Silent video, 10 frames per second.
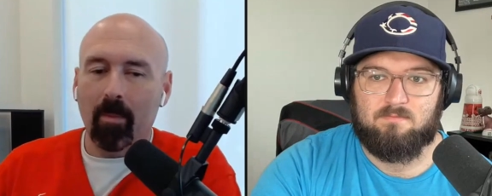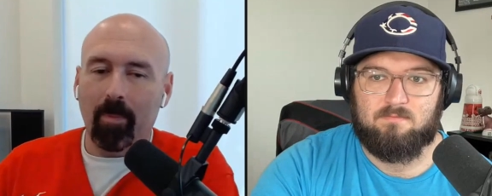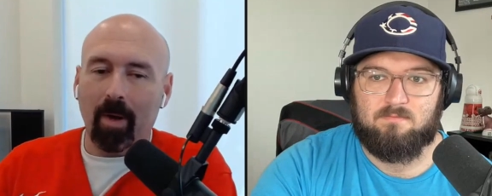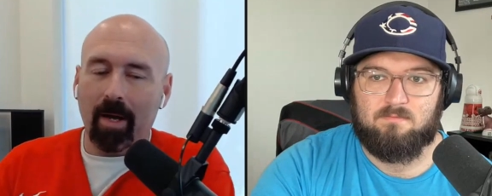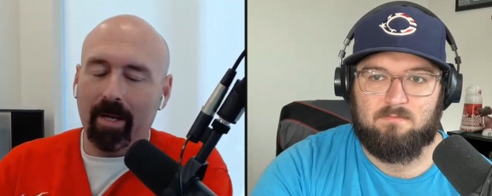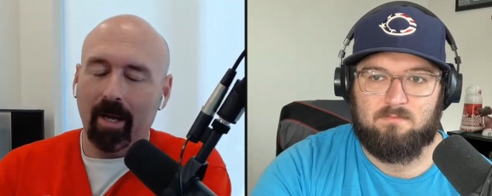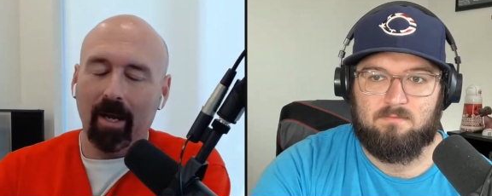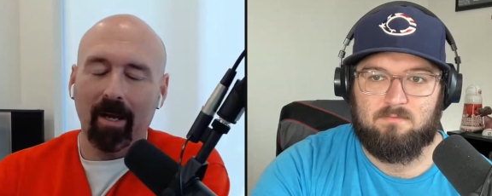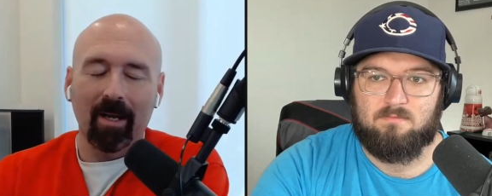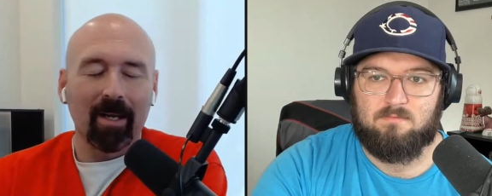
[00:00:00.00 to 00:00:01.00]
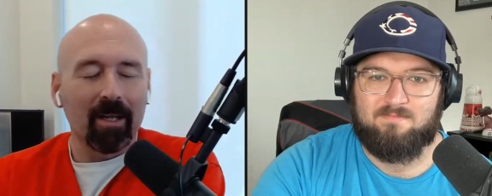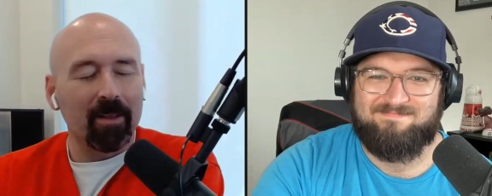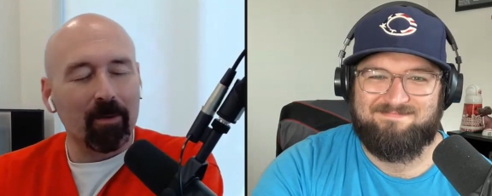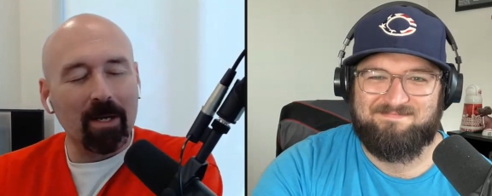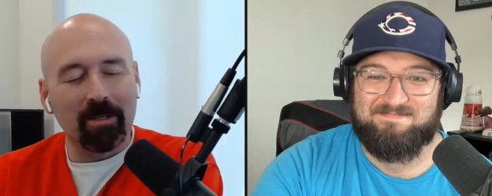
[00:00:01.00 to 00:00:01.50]
Speaker 1: But uh,
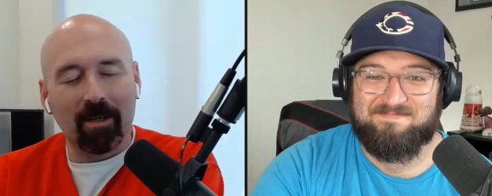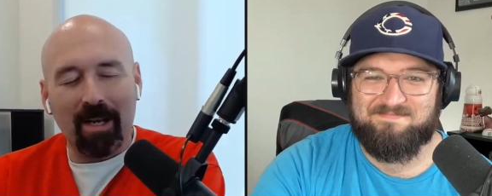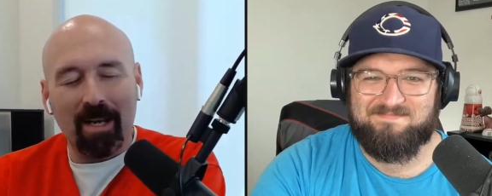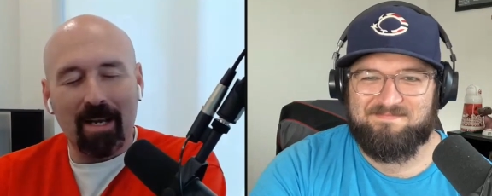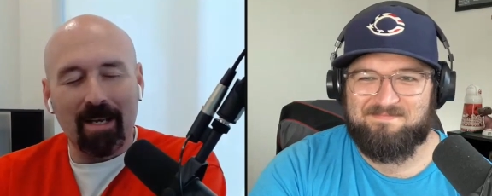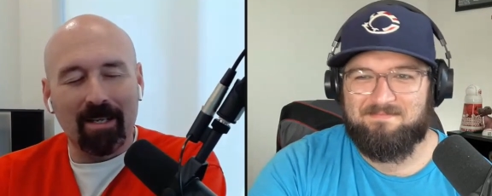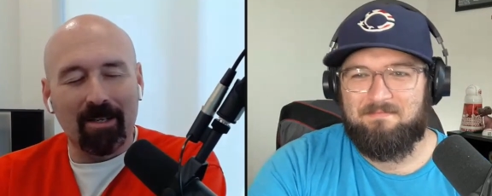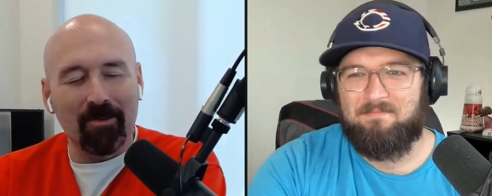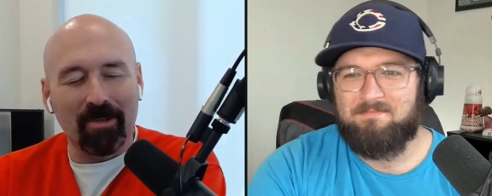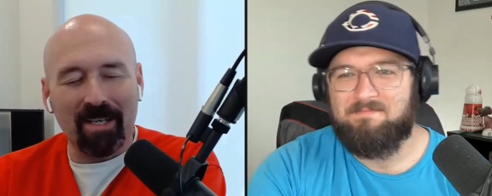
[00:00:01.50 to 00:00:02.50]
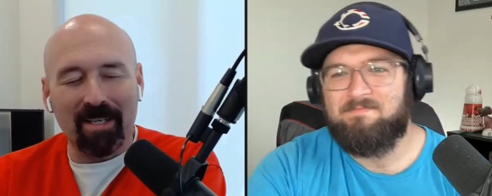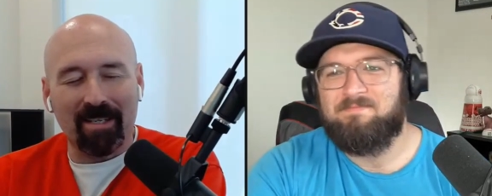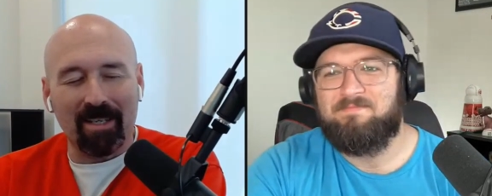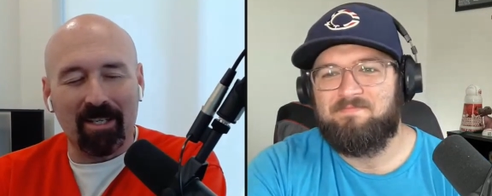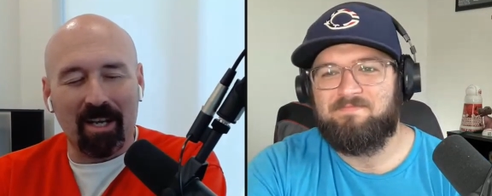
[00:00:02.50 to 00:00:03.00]
the Reds are into D
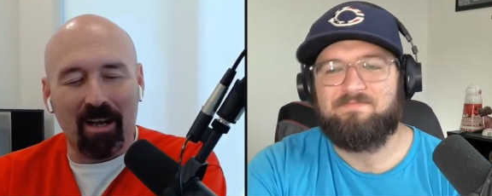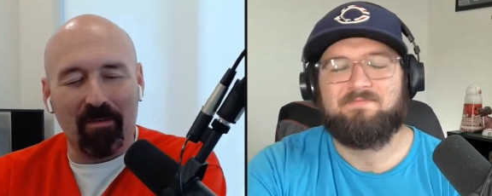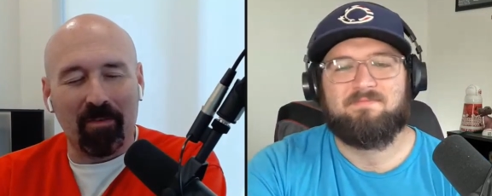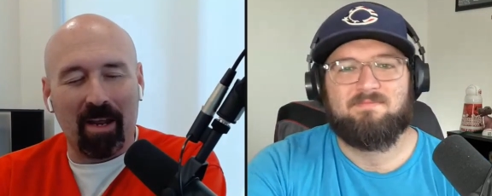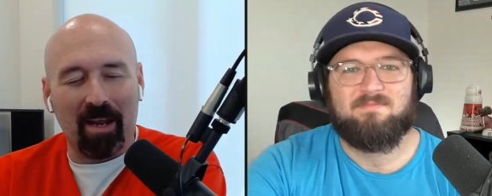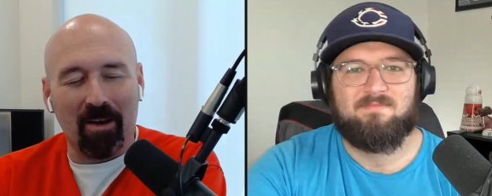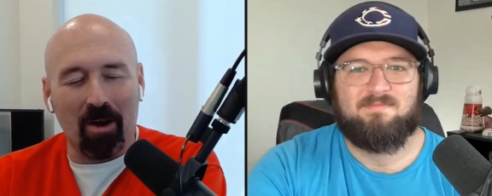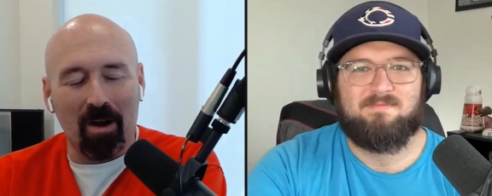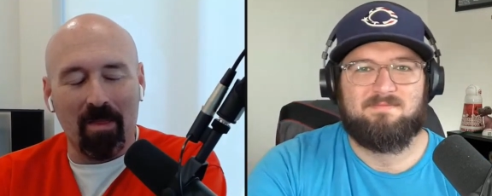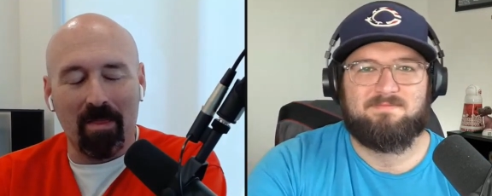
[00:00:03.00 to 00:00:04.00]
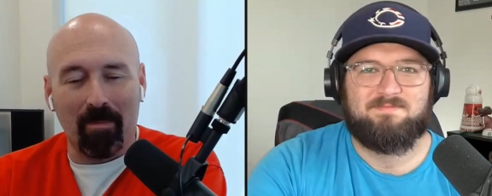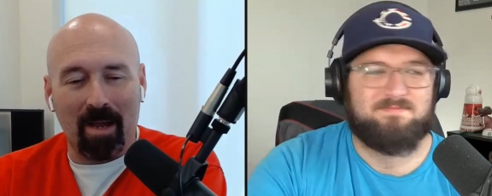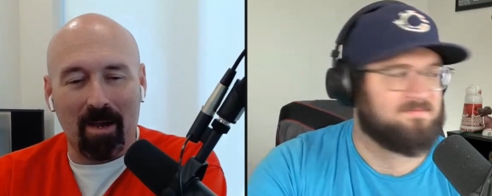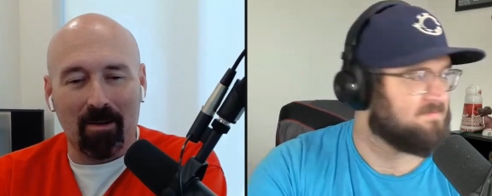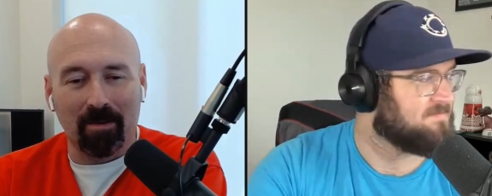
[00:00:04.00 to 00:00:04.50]
C, Jeff, and on the
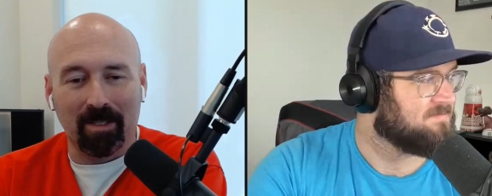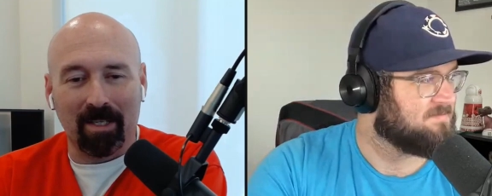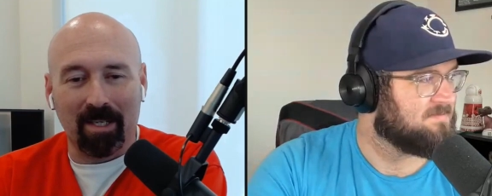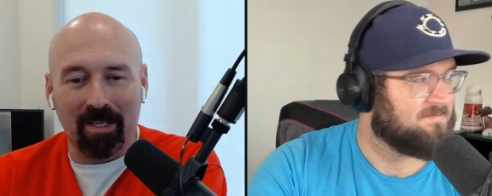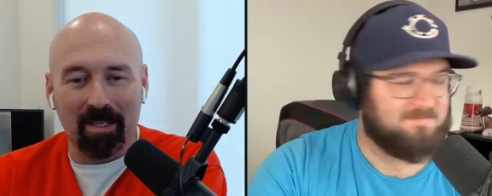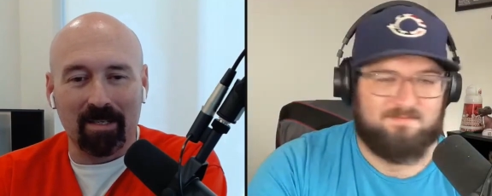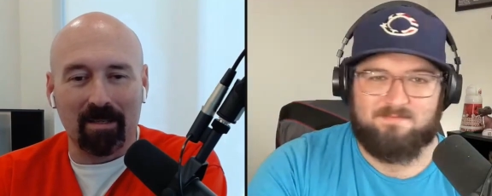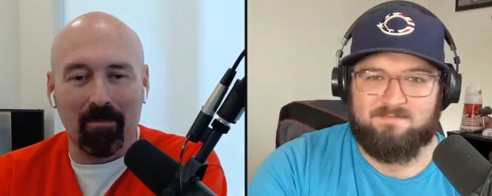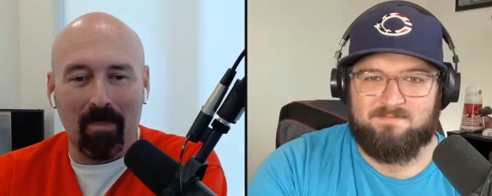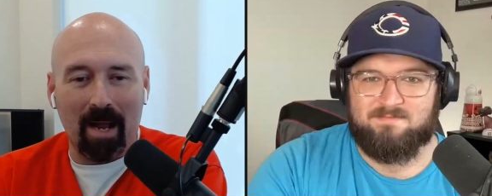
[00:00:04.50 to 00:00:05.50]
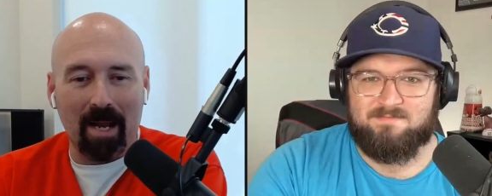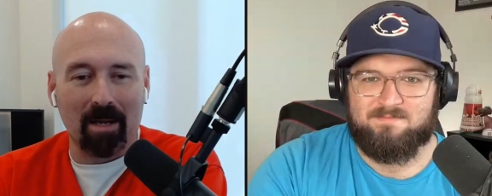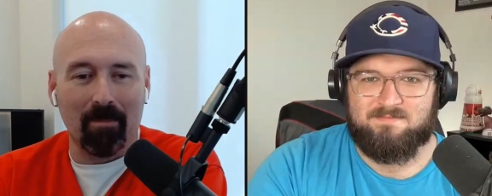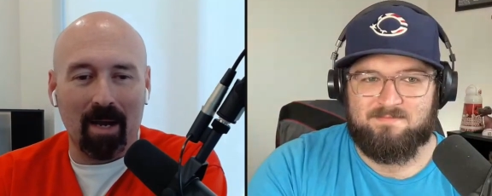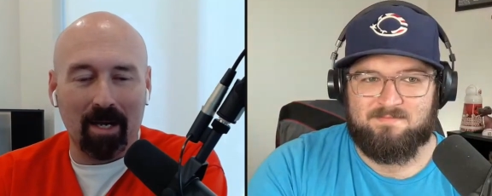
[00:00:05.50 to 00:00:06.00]
mound is Mike
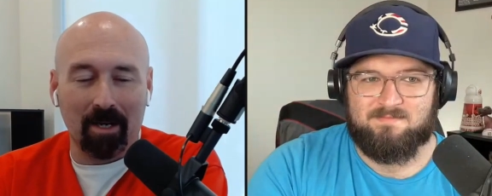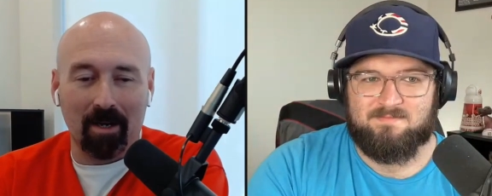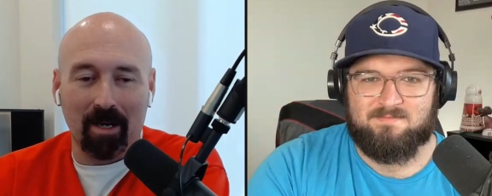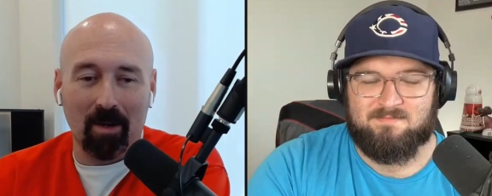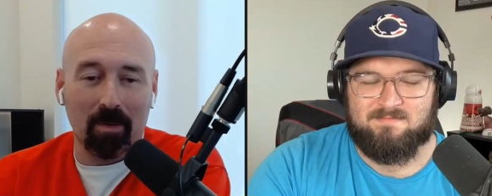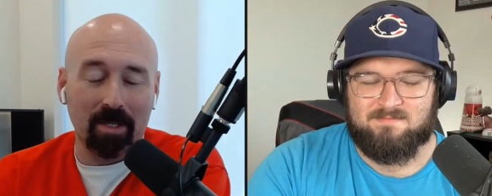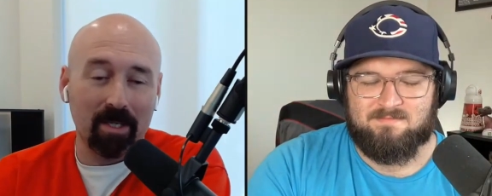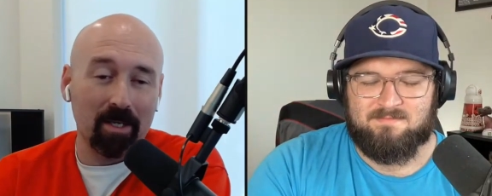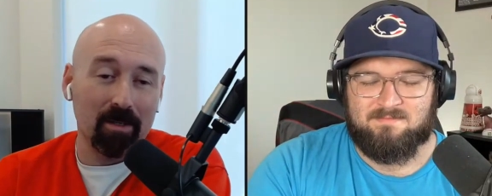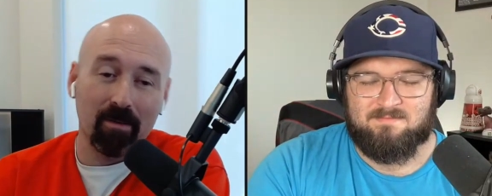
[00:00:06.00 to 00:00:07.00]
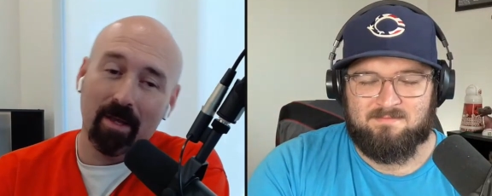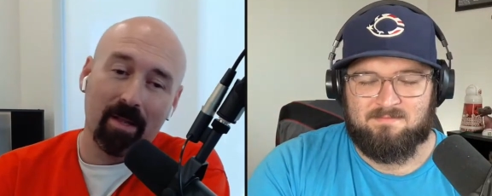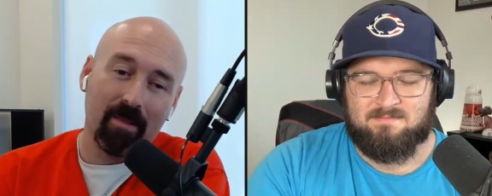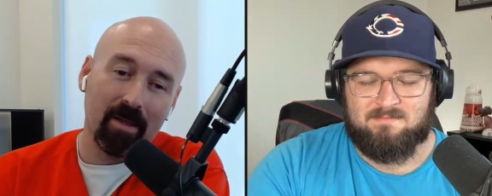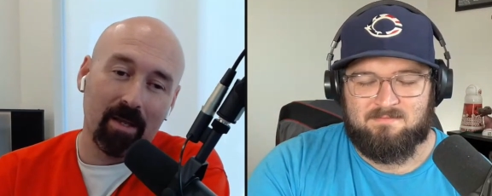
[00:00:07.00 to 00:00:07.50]
Minor. And I want to tell you
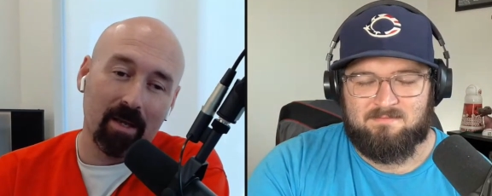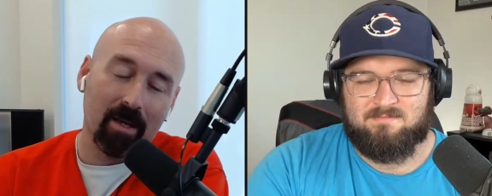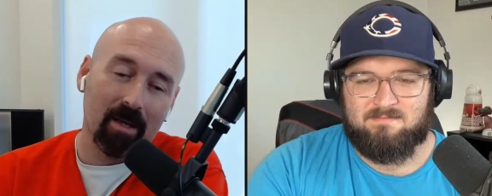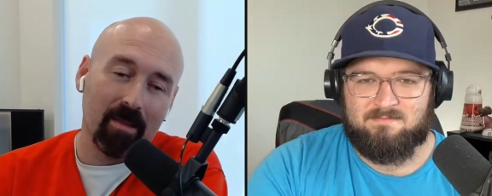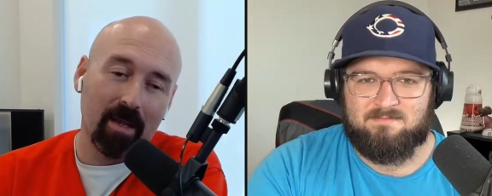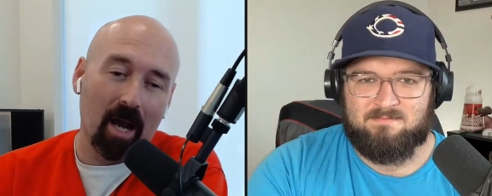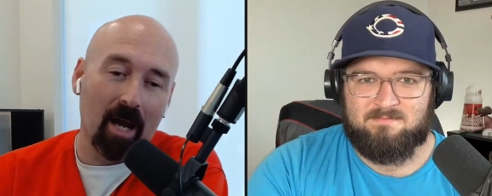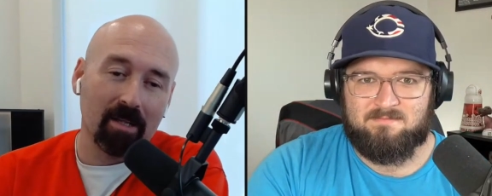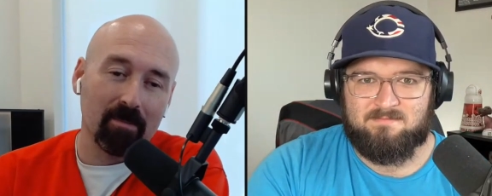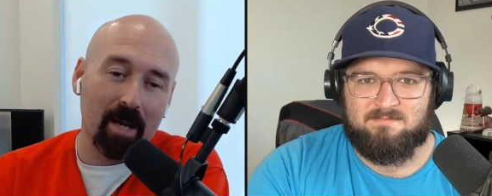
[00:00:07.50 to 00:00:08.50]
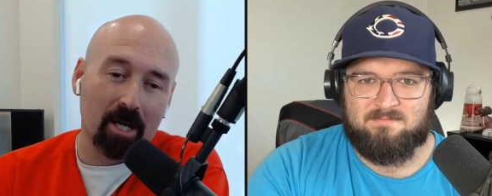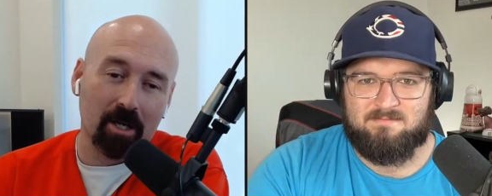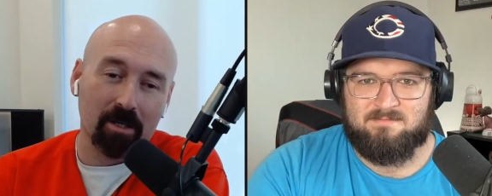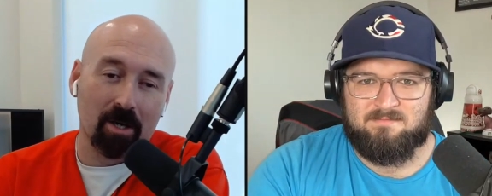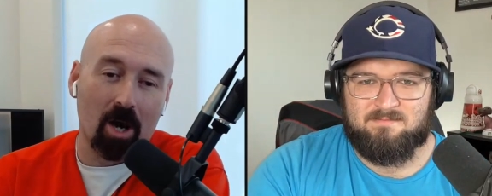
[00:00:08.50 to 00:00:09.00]
that the uh, the odds
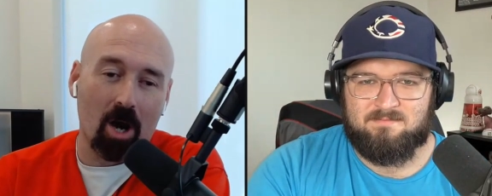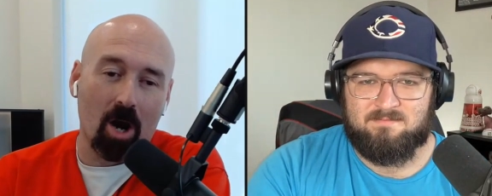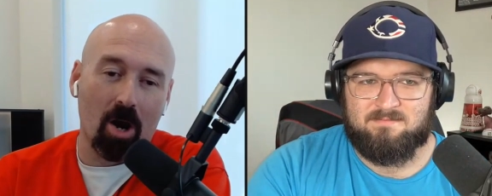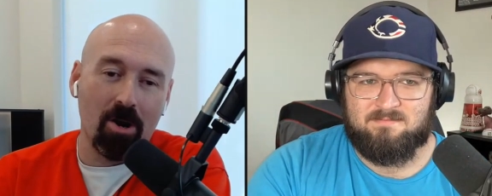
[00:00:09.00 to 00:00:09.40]
makers are